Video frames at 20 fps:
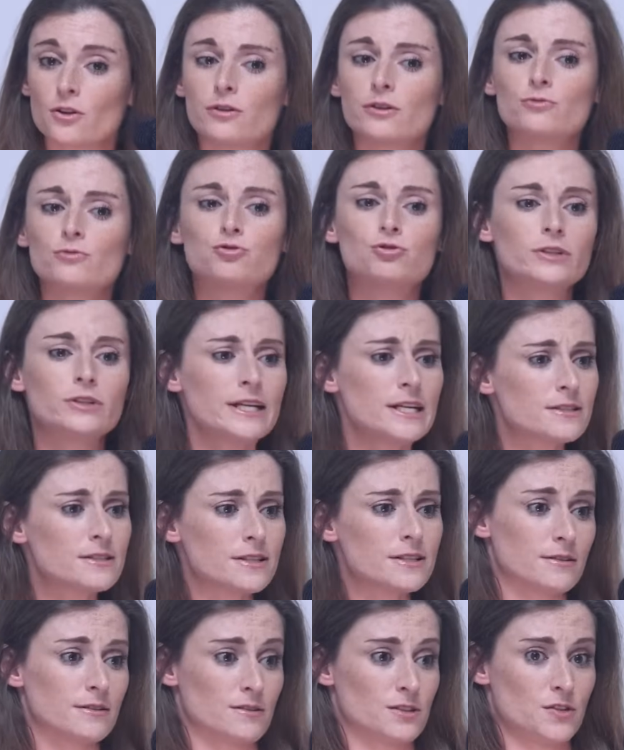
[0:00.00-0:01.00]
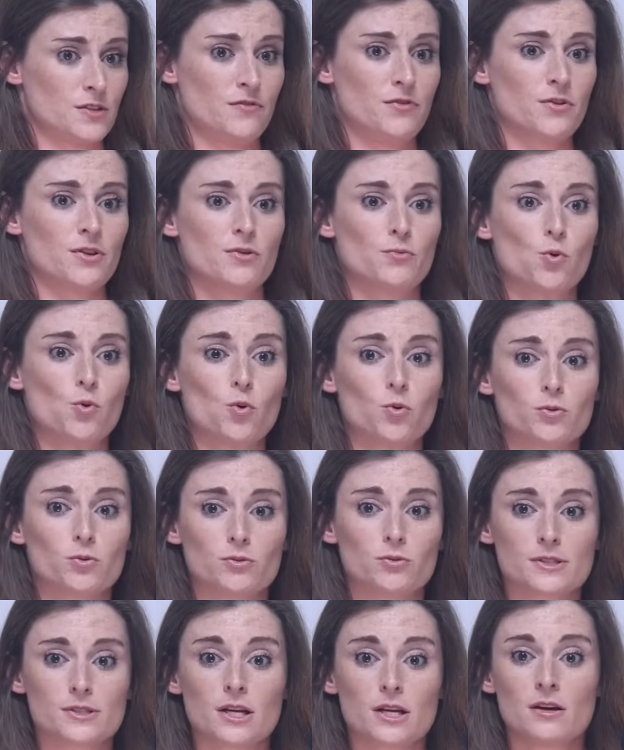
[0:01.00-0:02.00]
the reasons for the
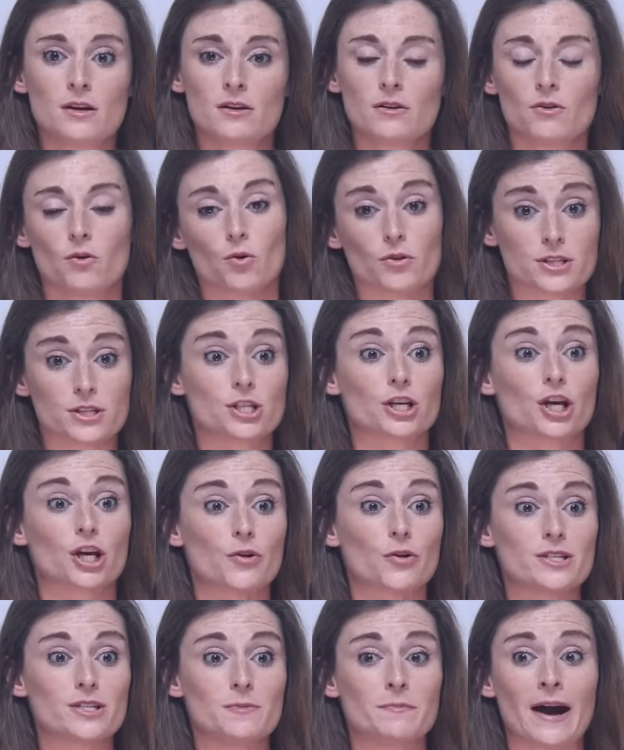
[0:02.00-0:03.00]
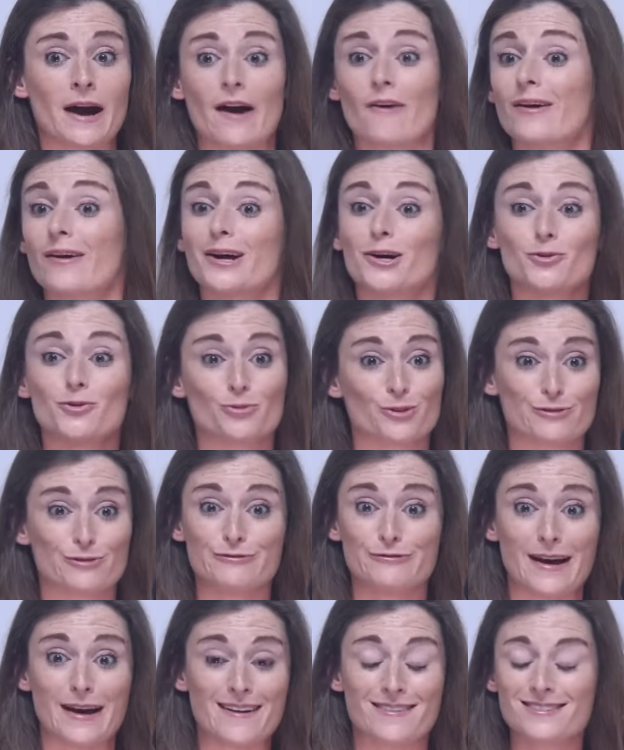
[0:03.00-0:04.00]
walls or the security barrier or the
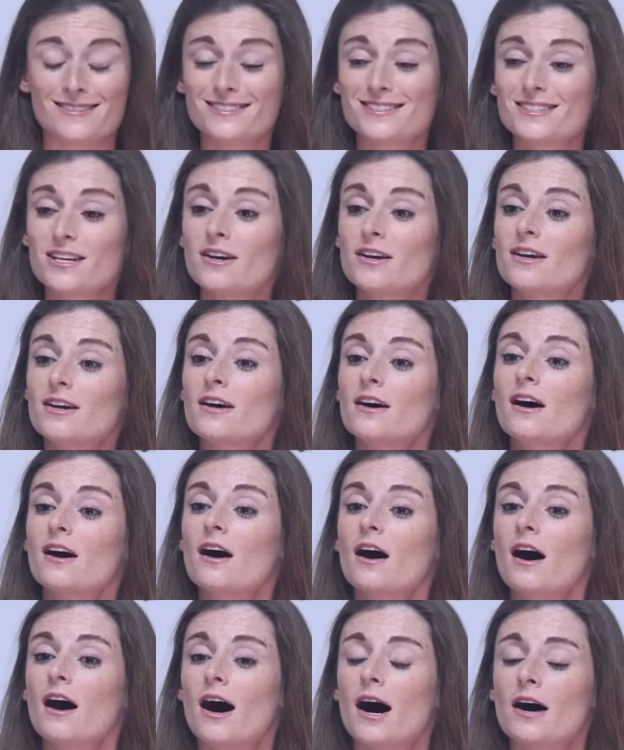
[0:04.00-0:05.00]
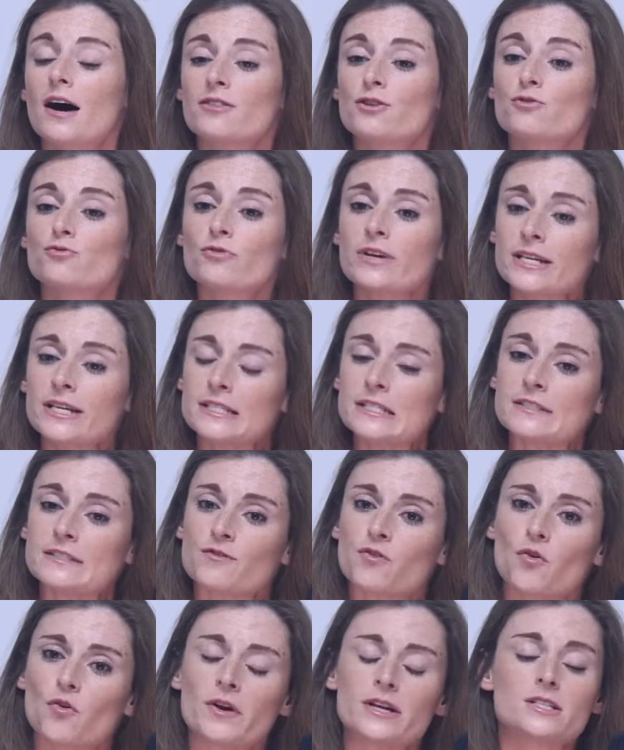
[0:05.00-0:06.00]
fence, the reasons
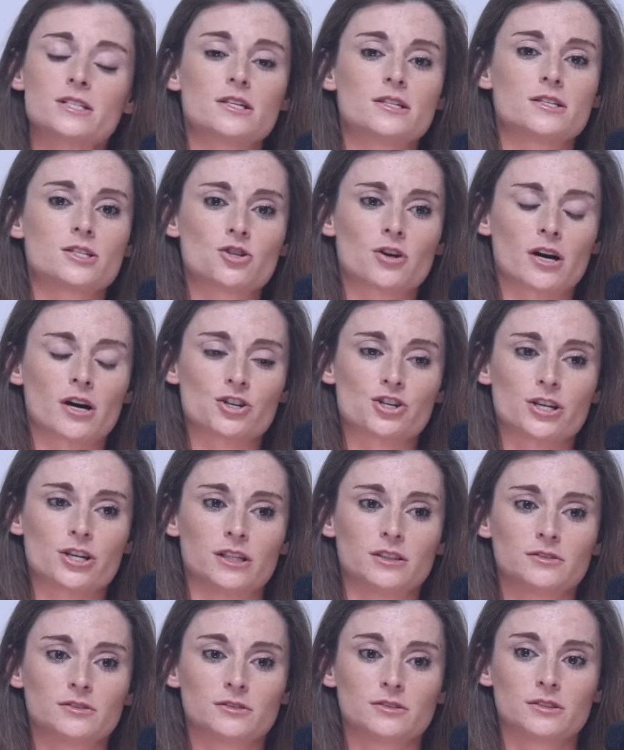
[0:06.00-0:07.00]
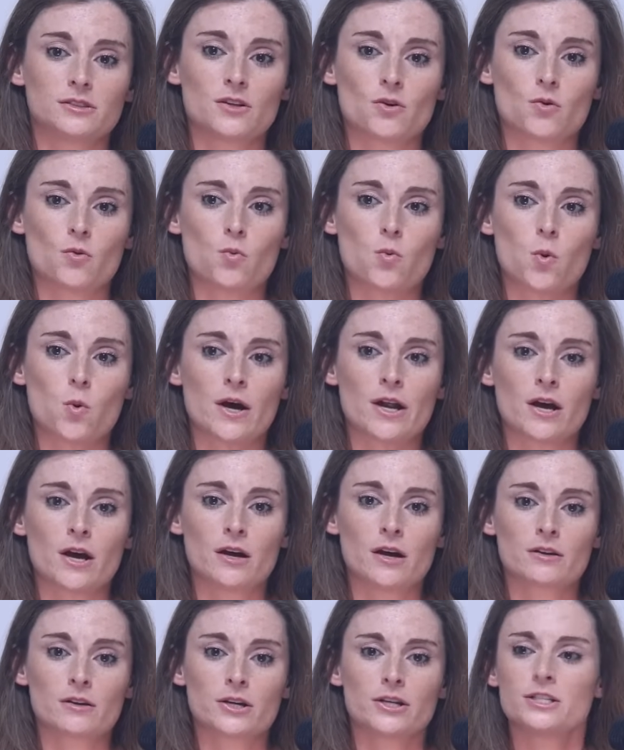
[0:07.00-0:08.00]
for its construction
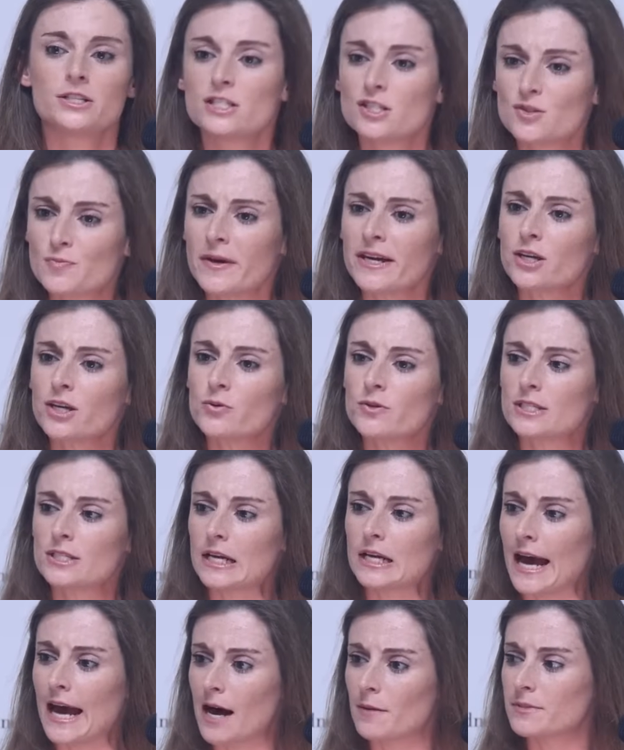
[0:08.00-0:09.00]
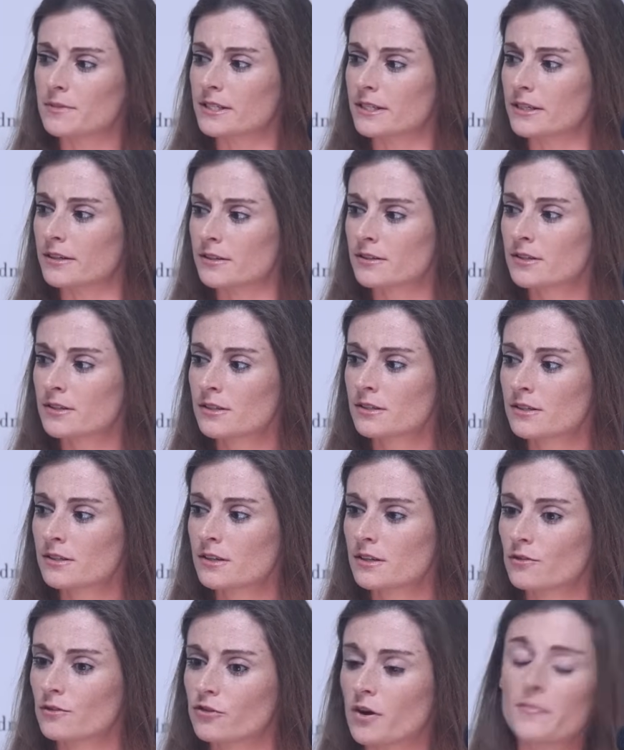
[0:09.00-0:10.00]
were conspicuously absent
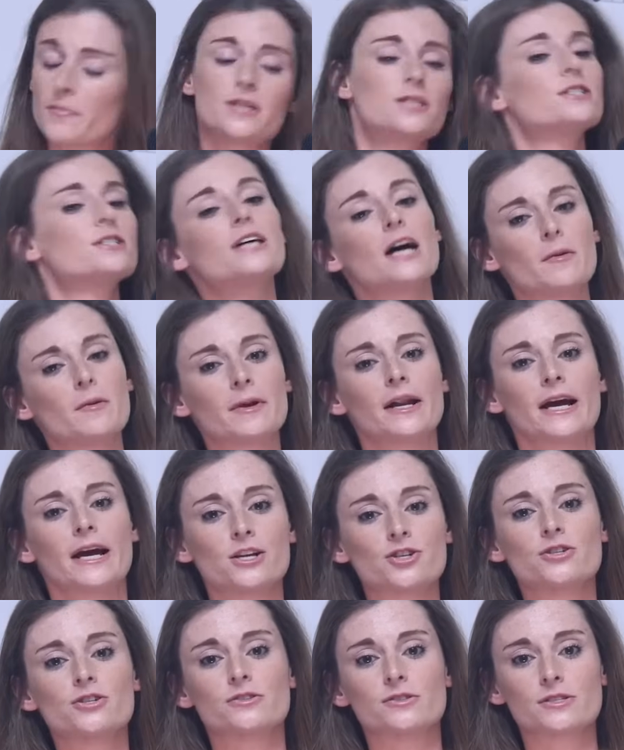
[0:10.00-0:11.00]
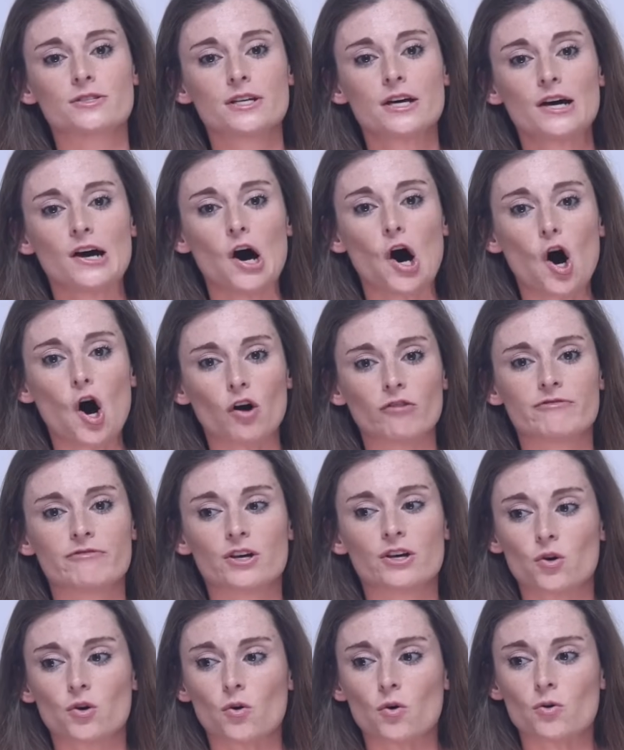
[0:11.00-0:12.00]
from the determinations of
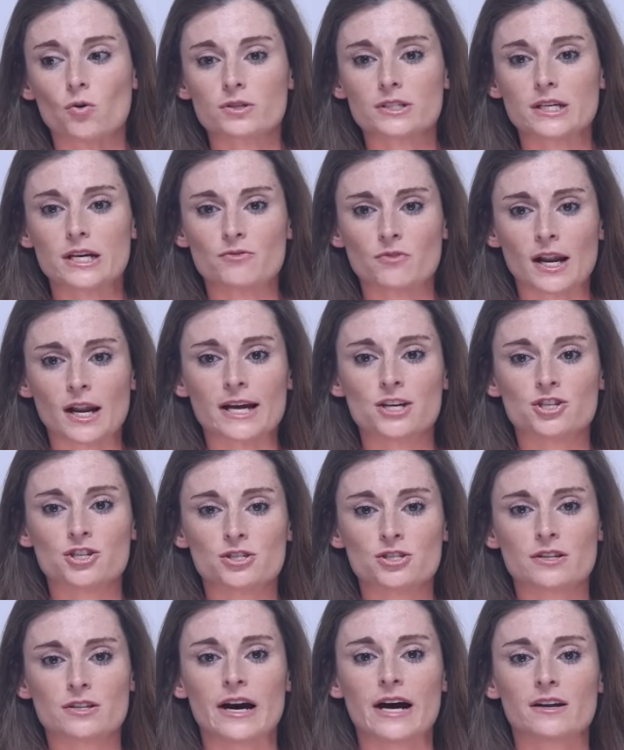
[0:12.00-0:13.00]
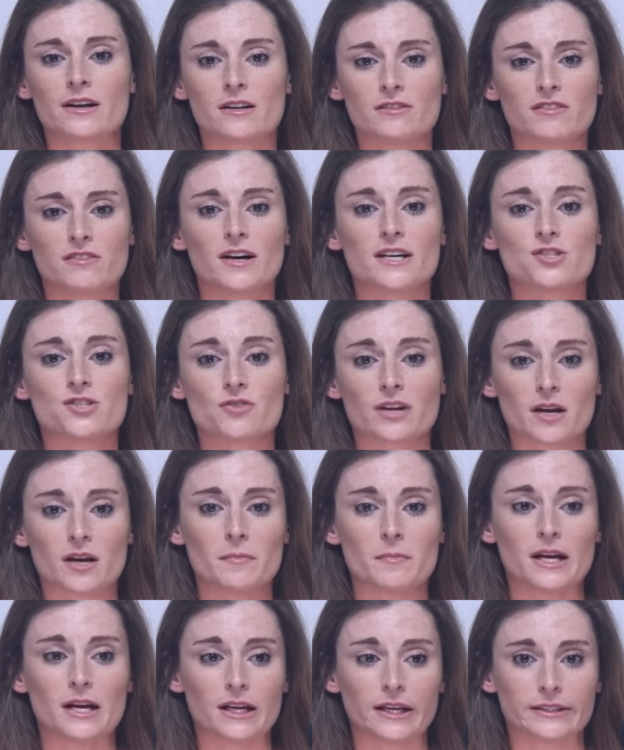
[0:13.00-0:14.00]
the court in relation to that advisory
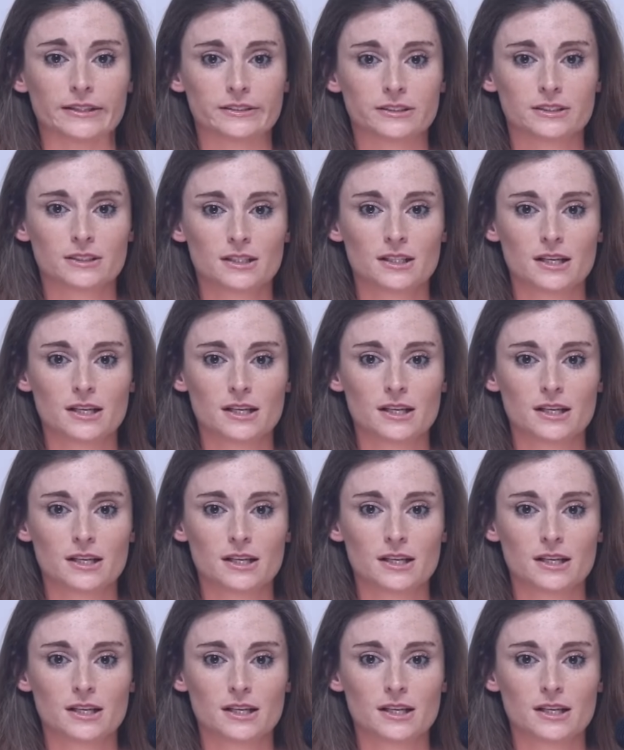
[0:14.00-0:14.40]
opinion.